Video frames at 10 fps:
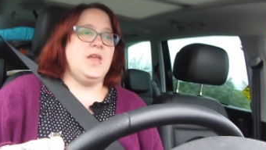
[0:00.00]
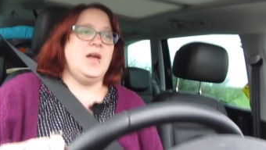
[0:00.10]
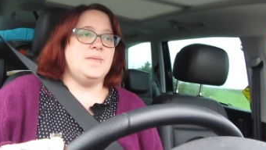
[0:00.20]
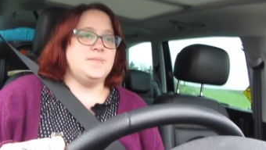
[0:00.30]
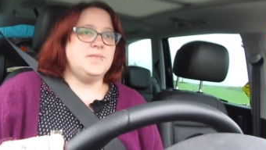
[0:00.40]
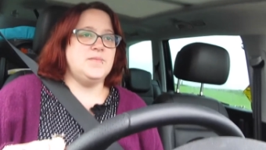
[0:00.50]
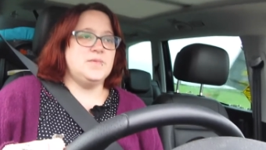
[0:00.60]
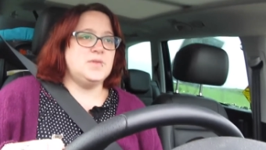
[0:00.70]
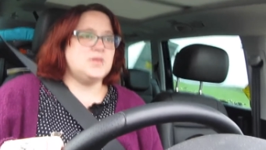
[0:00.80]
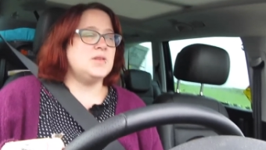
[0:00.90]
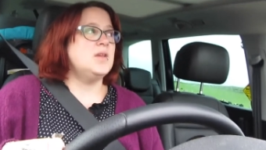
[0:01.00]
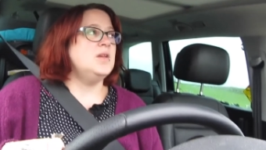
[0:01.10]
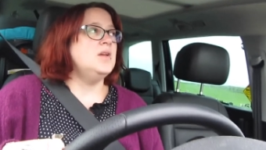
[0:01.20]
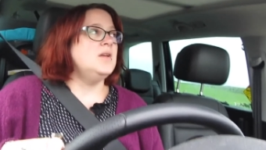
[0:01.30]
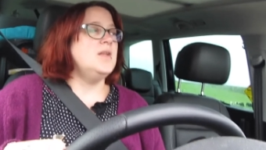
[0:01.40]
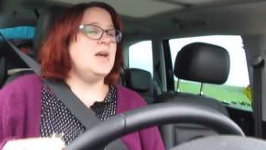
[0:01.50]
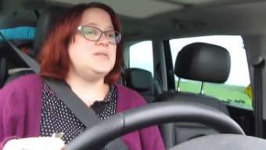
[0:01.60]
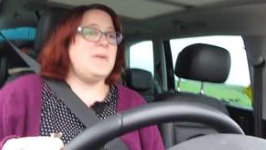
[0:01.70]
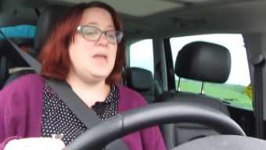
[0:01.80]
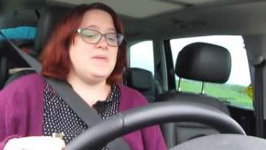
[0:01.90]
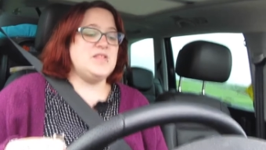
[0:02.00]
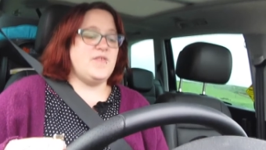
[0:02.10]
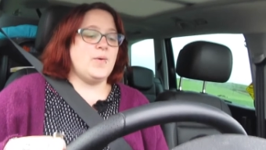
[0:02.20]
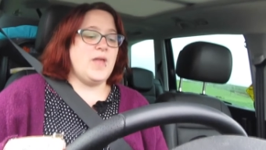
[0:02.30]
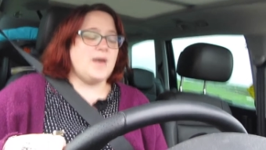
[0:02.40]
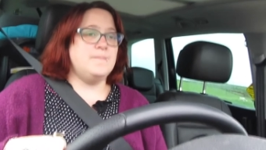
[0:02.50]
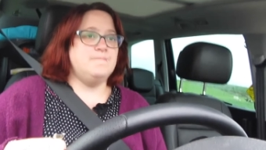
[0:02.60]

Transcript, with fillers: Yeah. That's babies for ya.